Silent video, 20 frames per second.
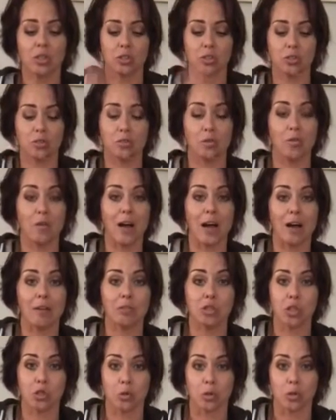so if you have
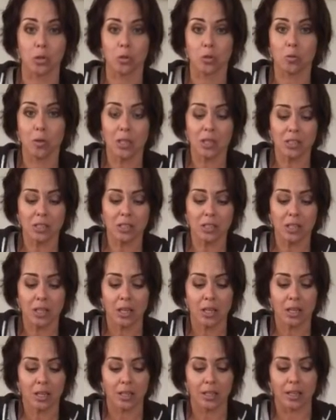shorter ones,
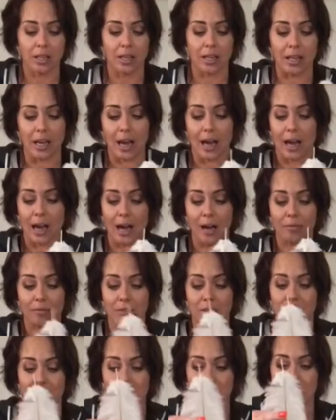like half
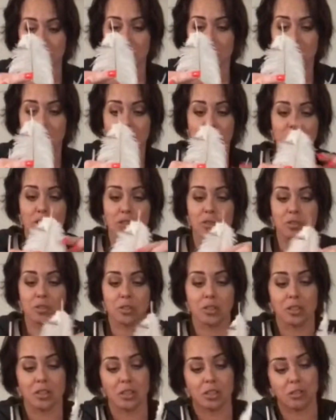the size of this, you
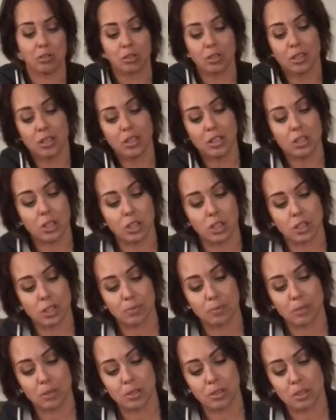could literally
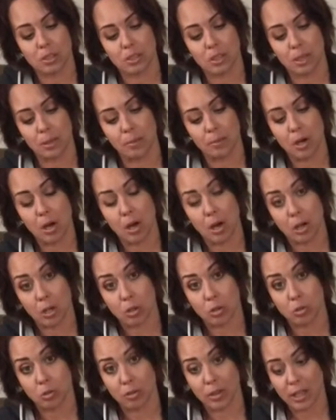just put some hot
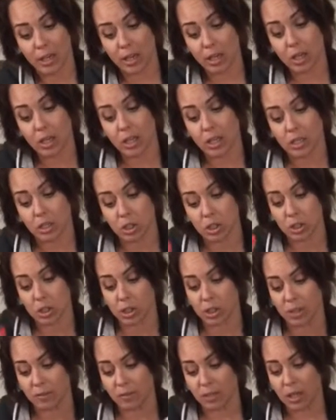glue there and just
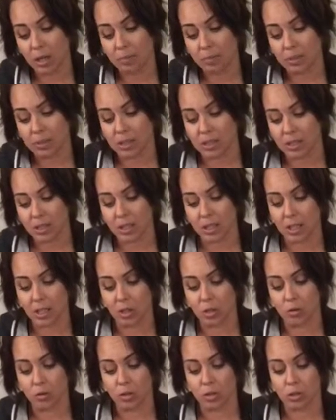shove it up and stick
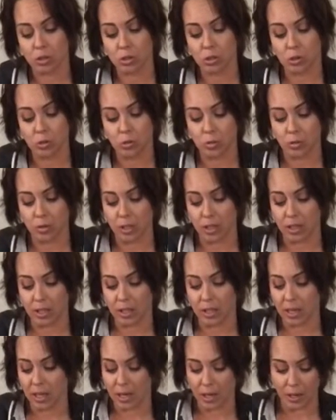it onto
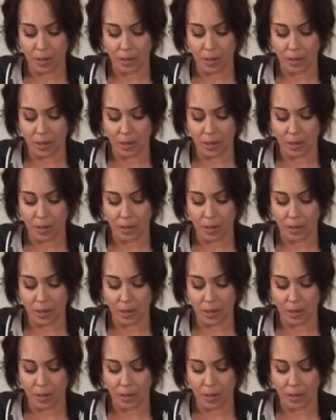the,